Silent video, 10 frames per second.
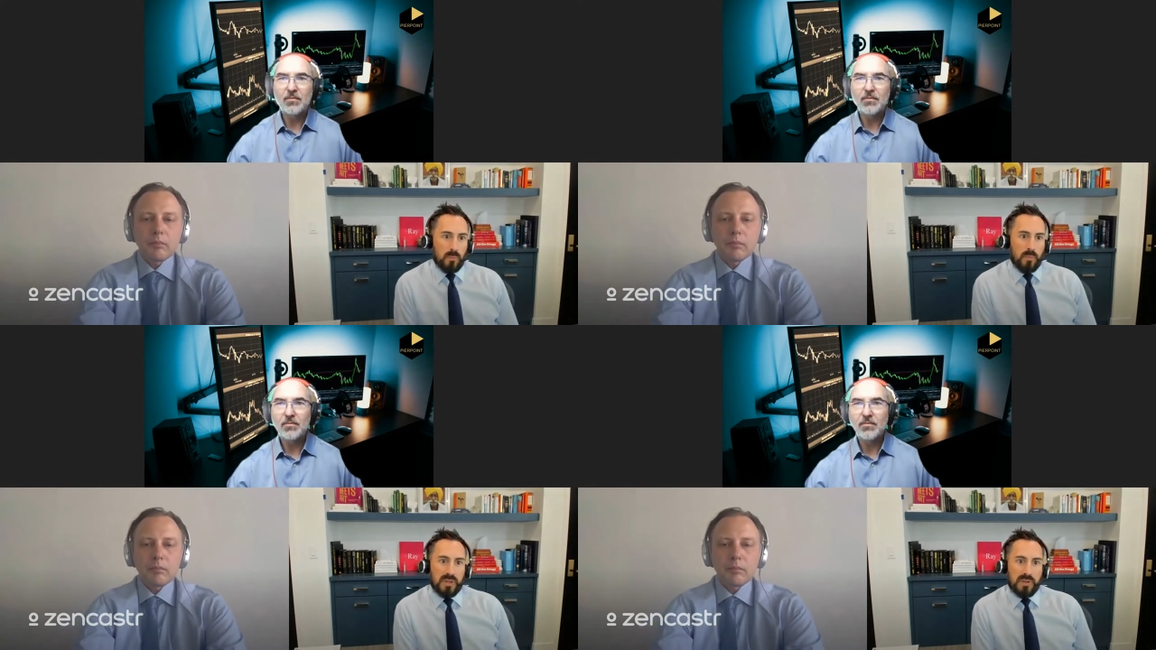
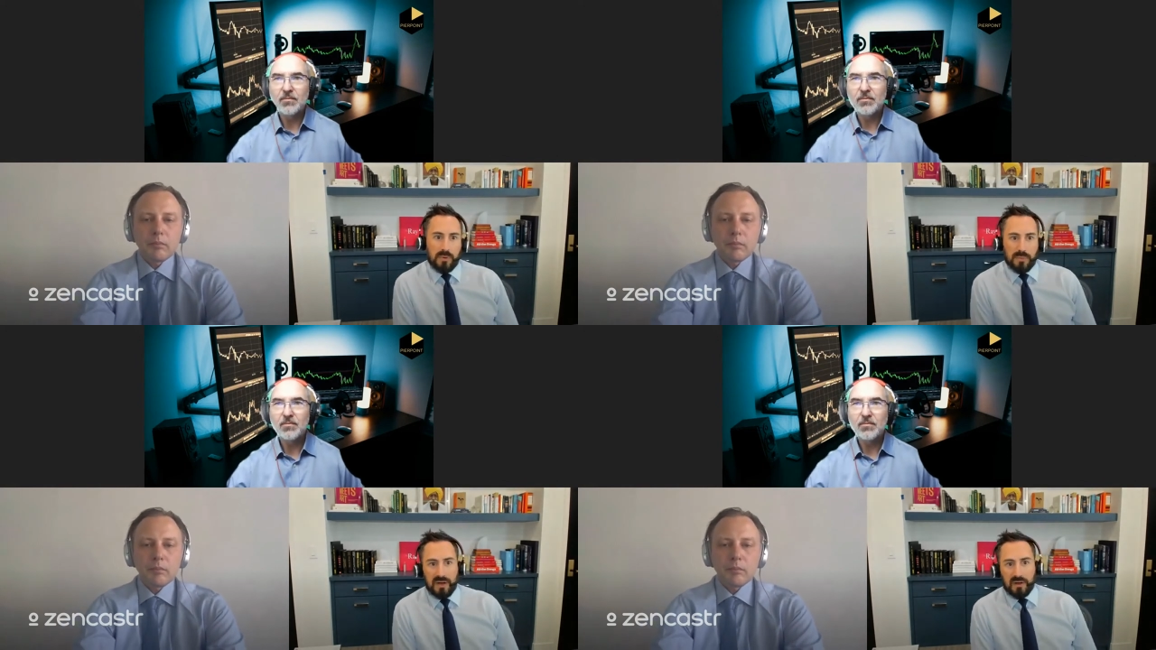Speaker 1: we
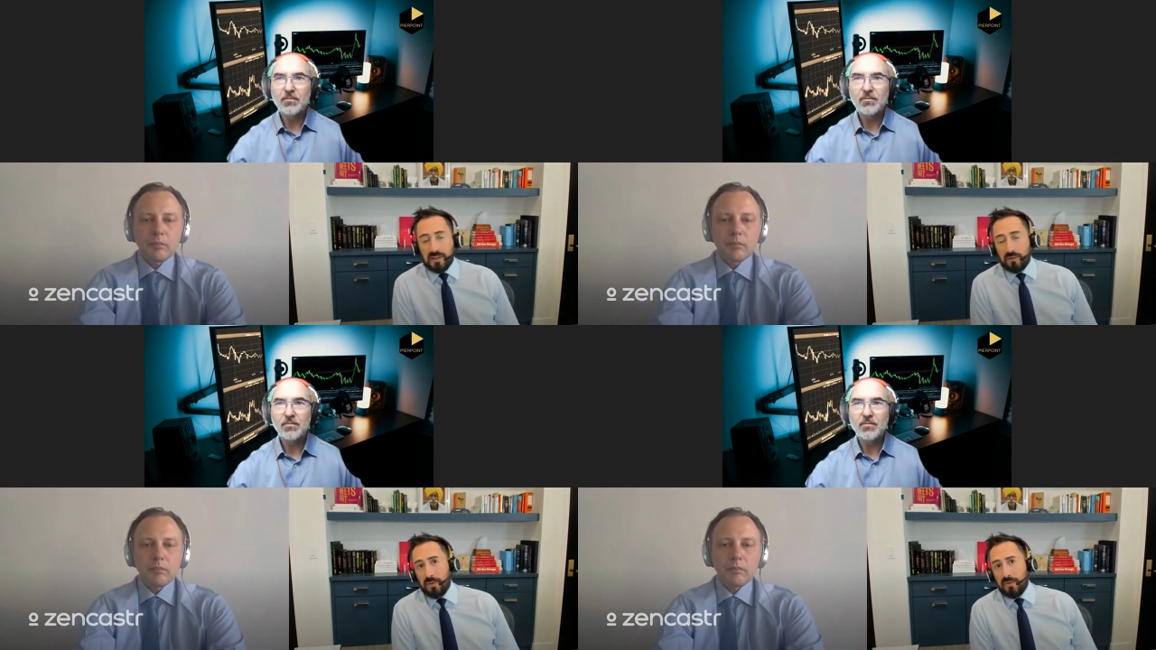were
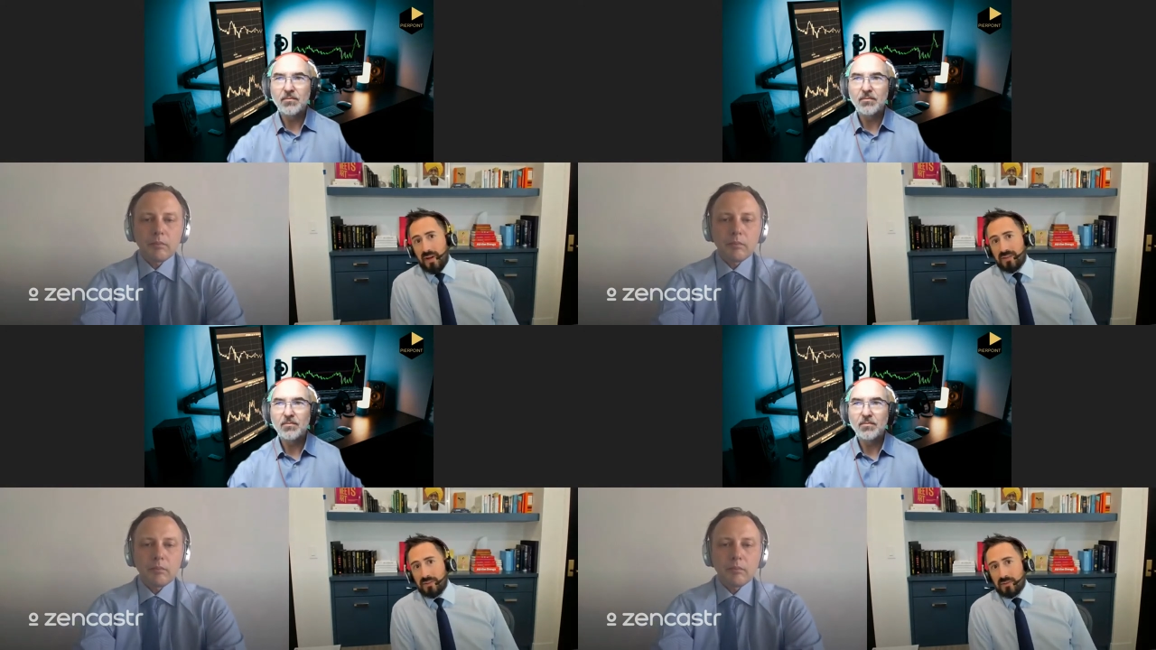Meraki Global
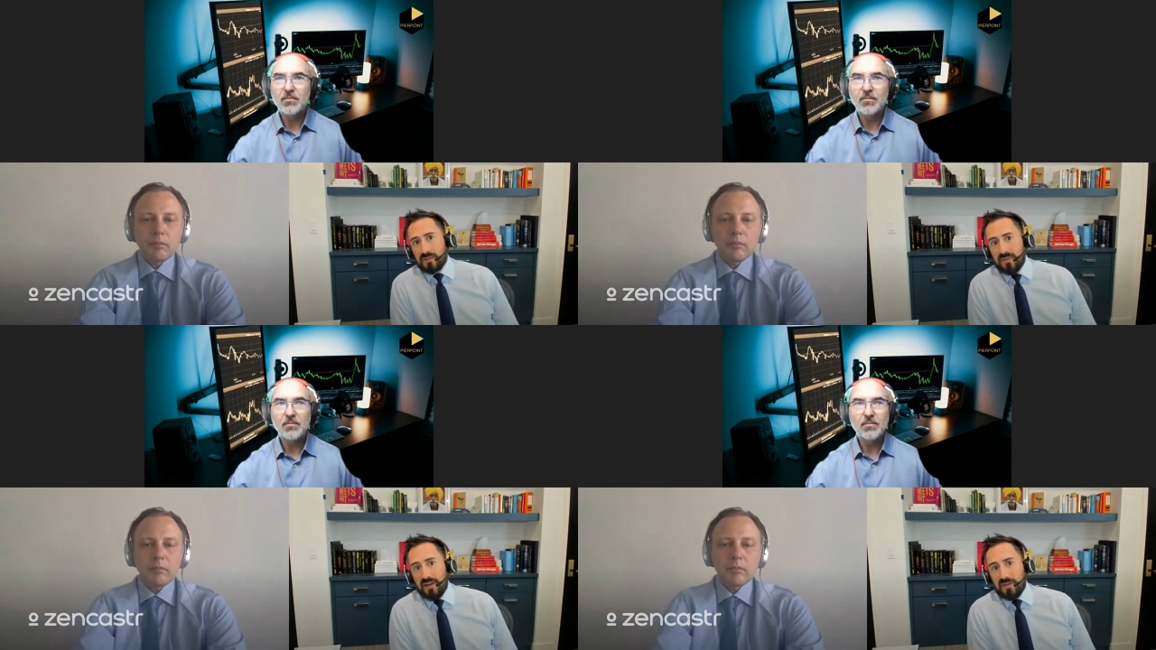Advisors
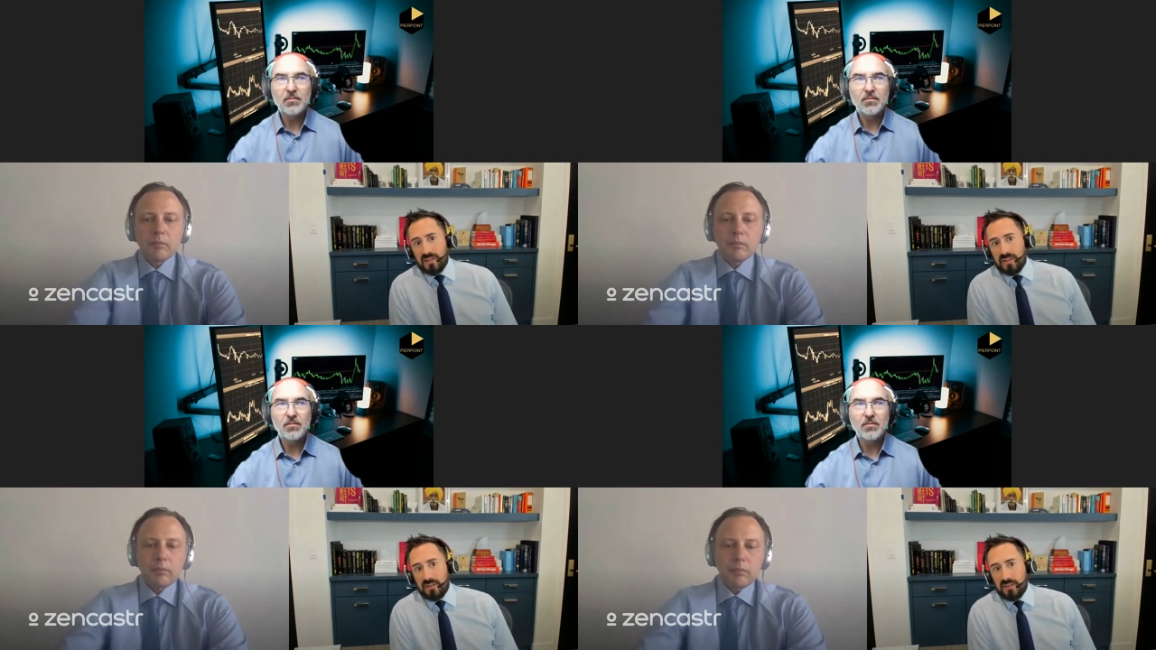was
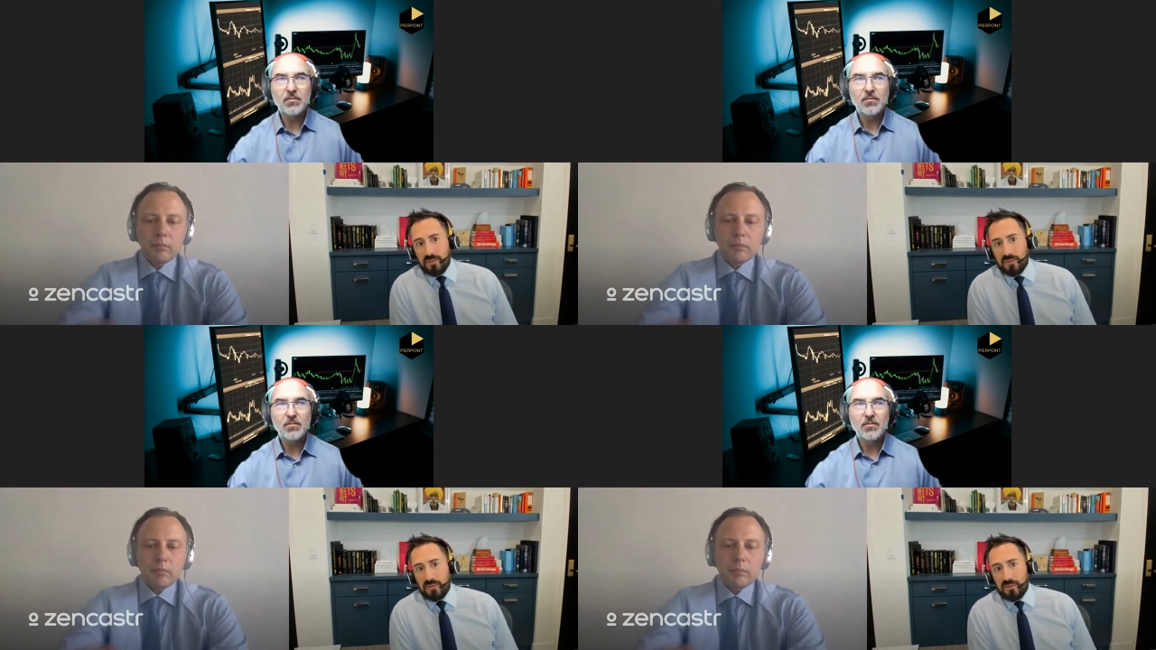founded in